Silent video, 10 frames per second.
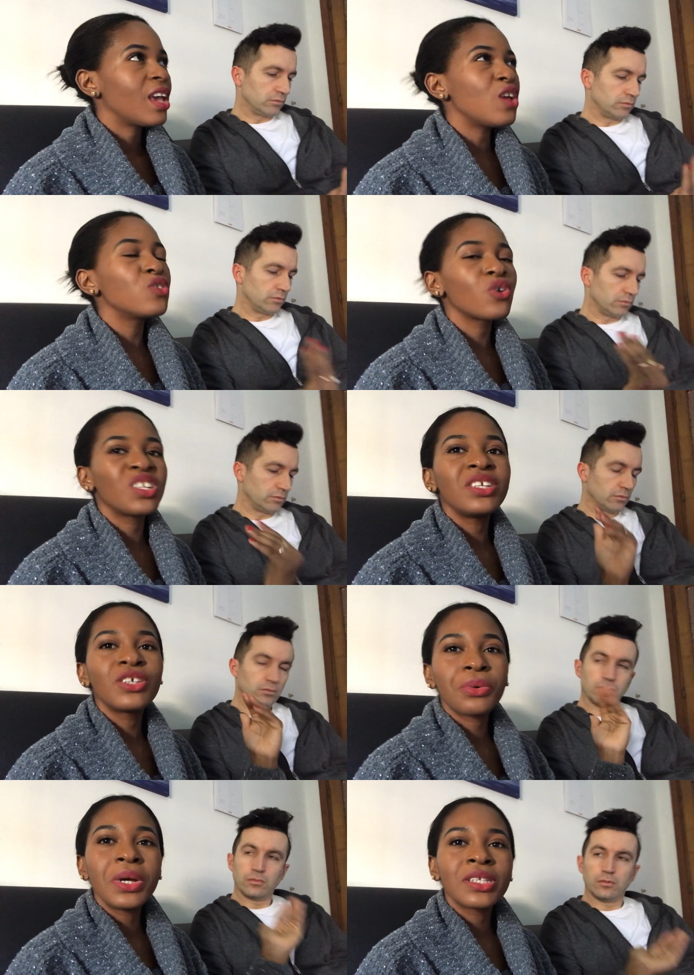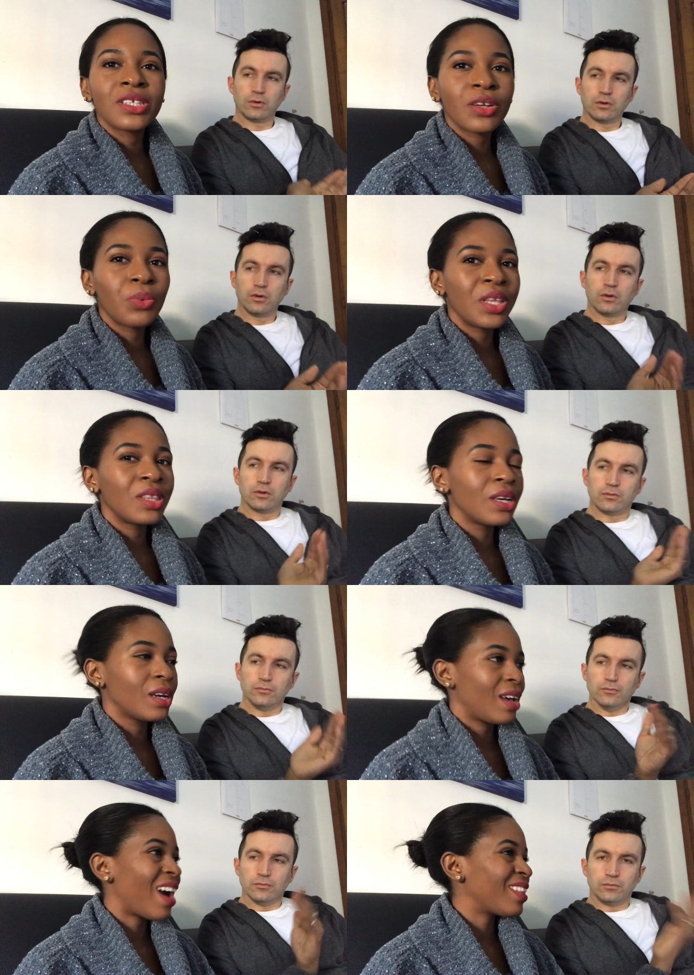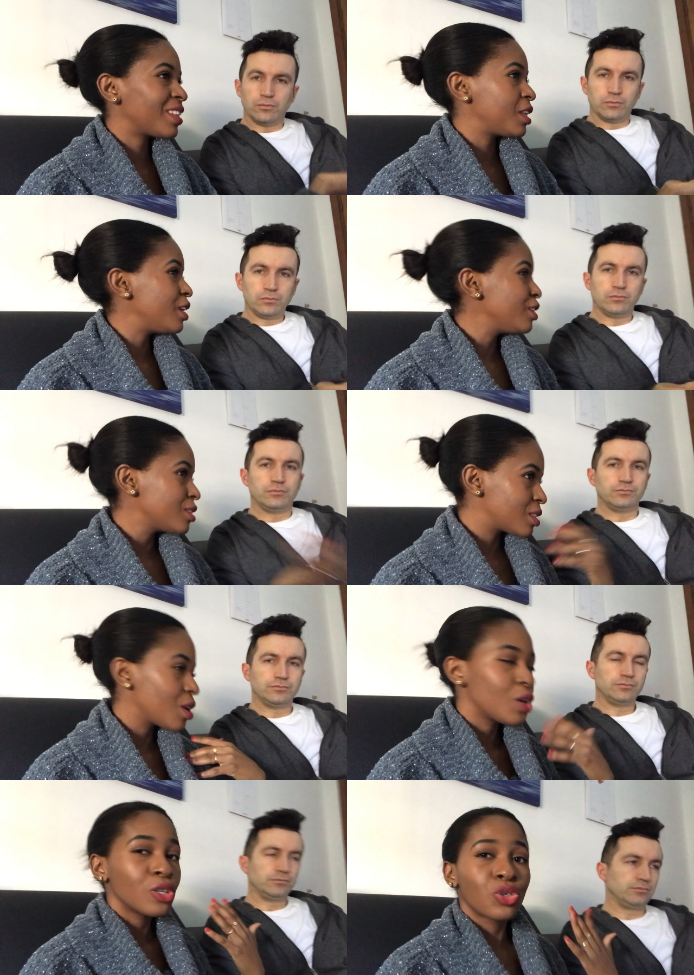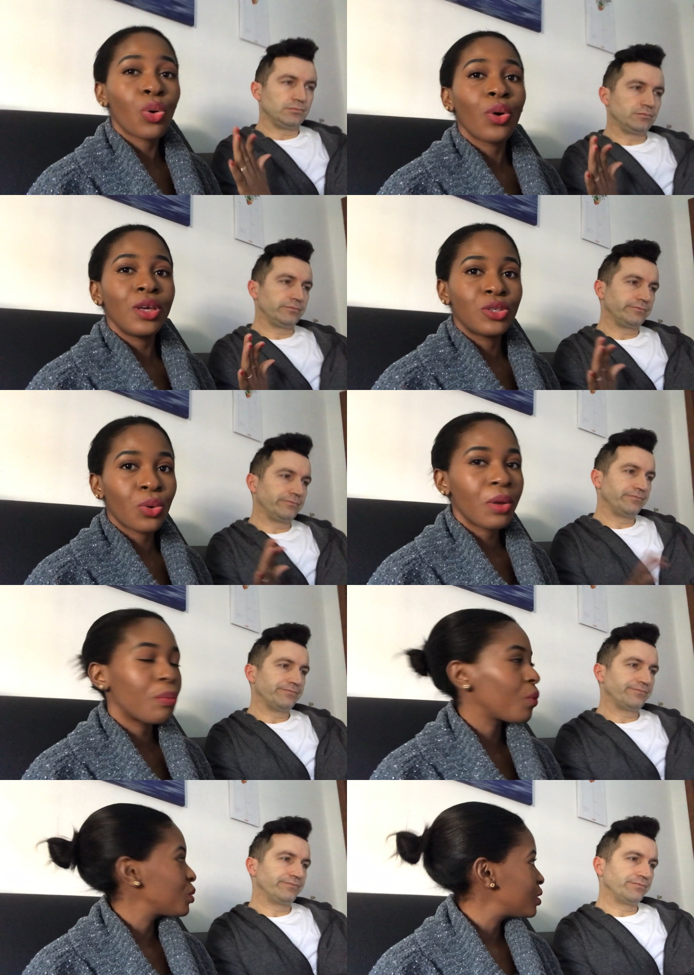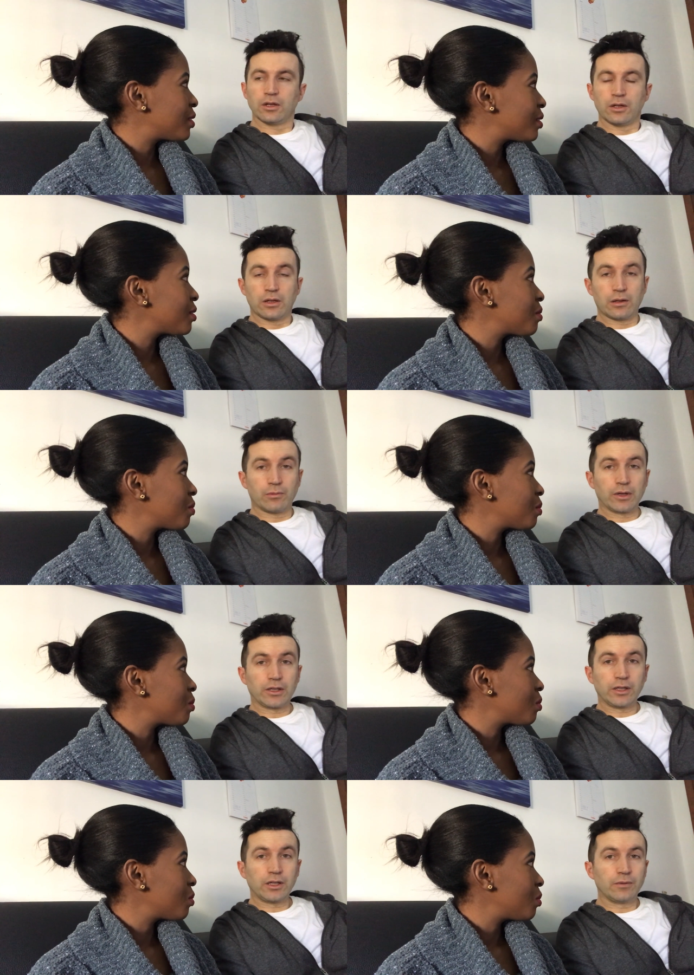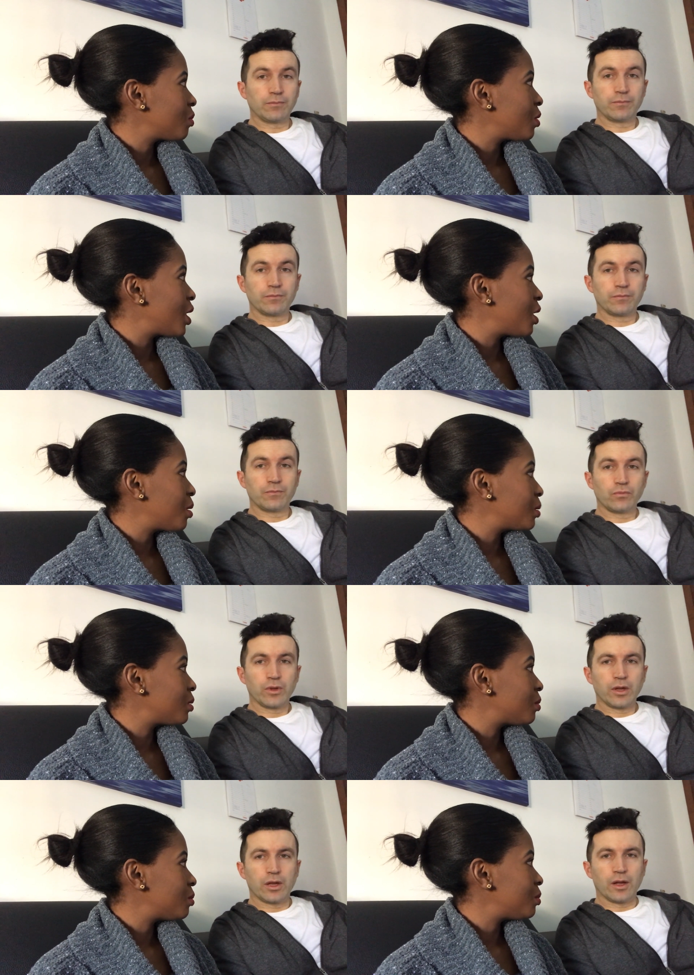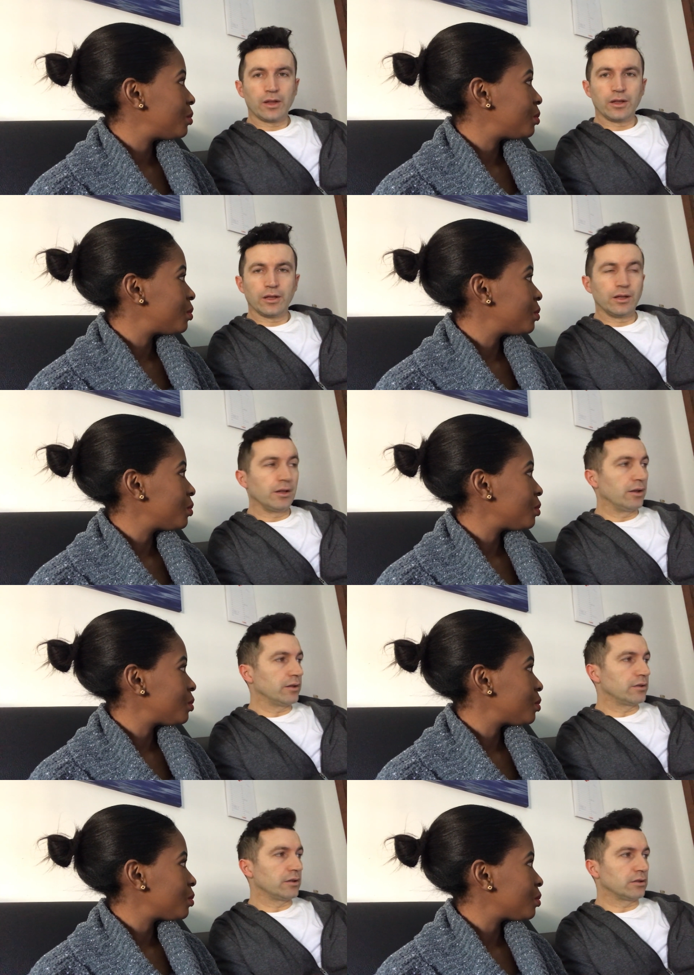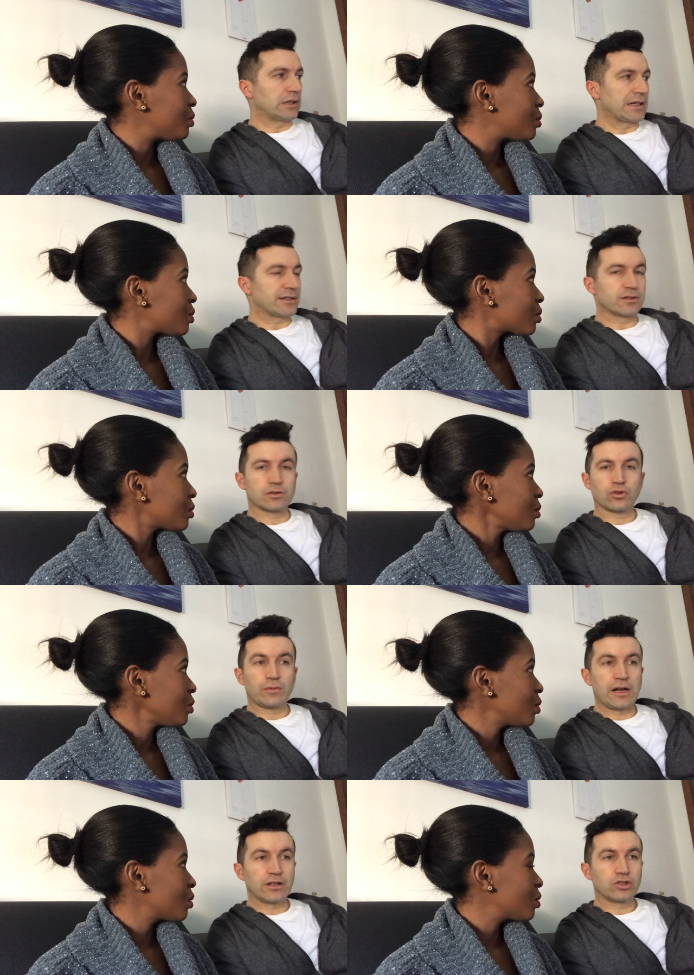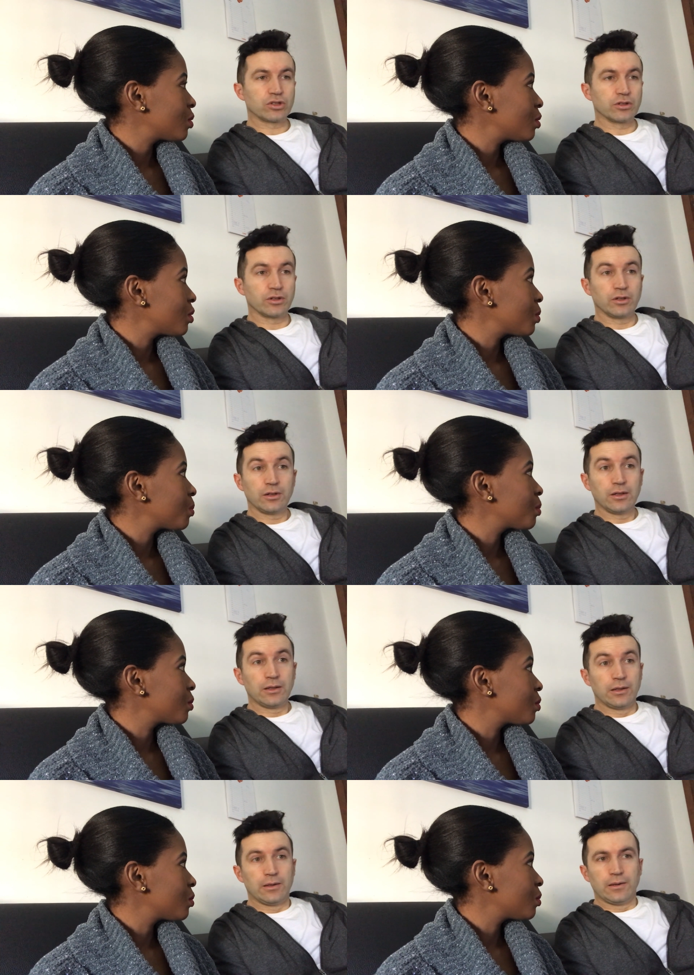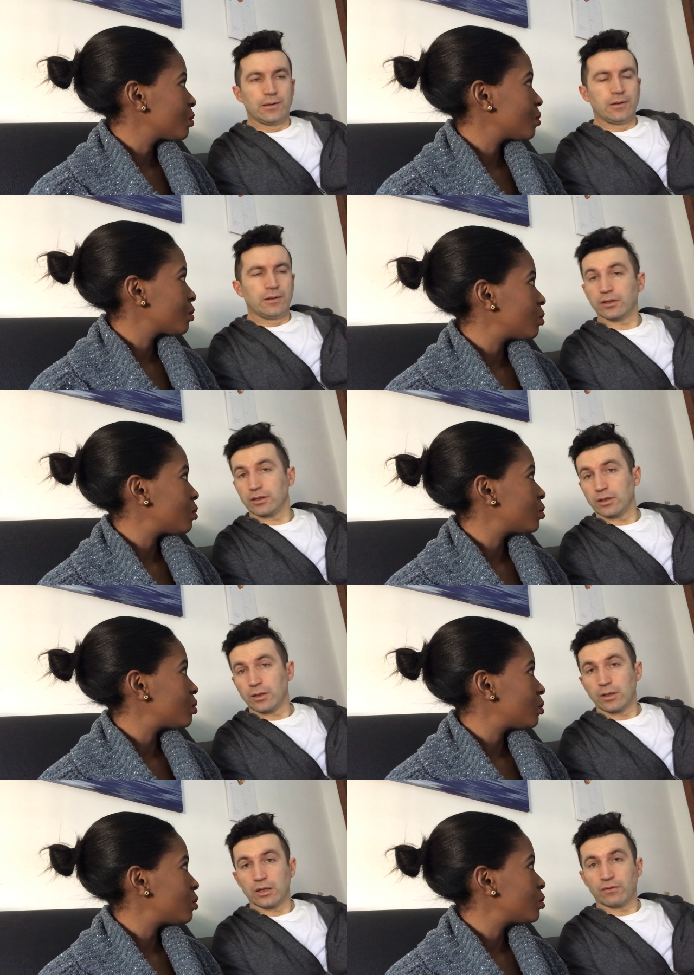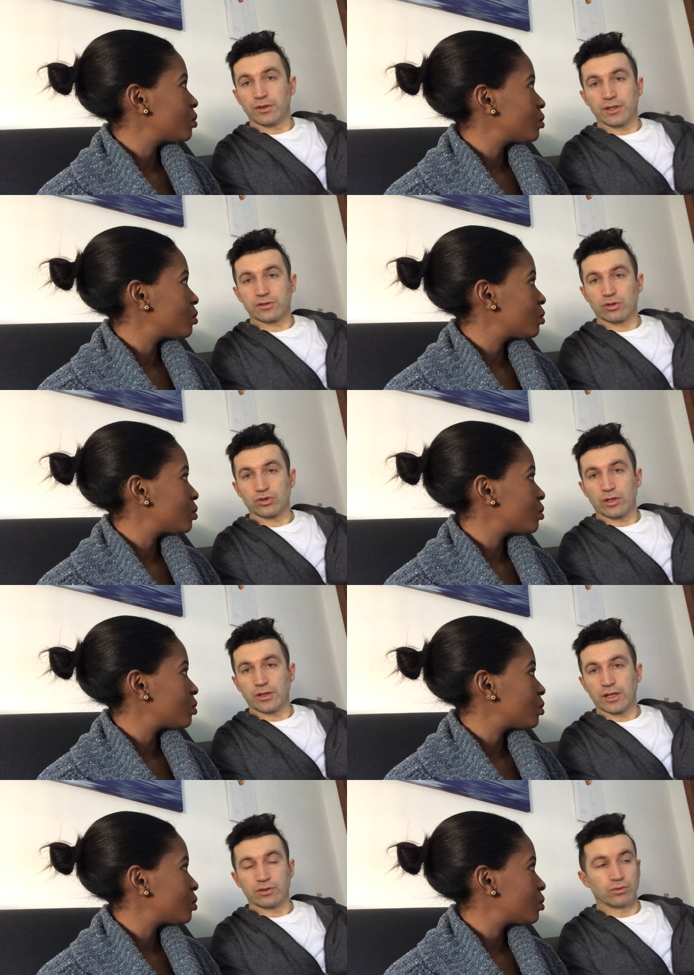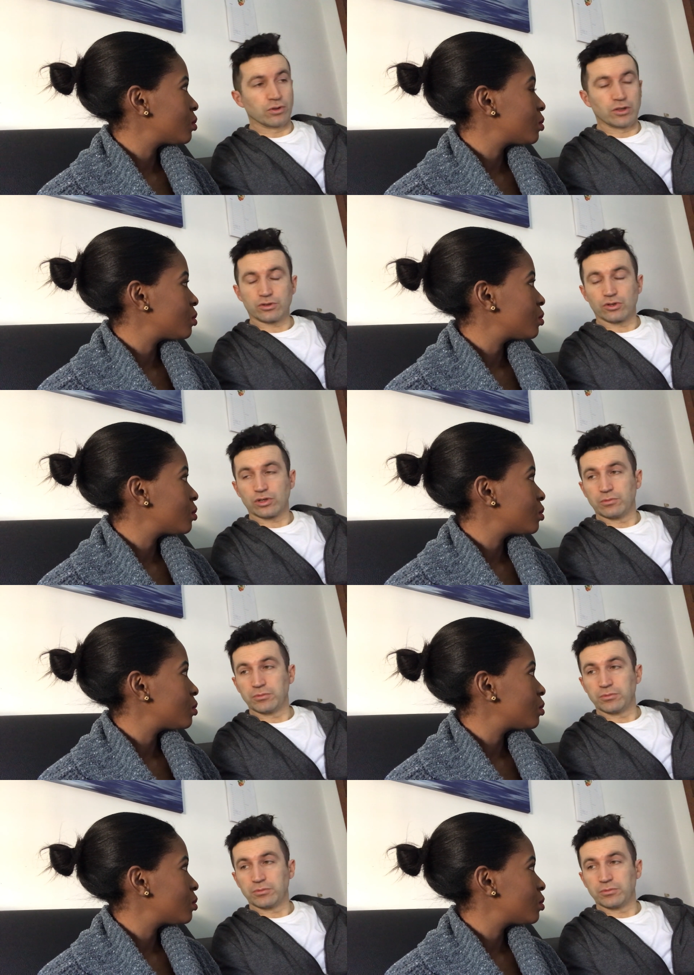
Speaker 1: he's not interested with the other things, so it's so important. Maria.
Speaker 2: And uh, trust so much, uh, even the social network, the social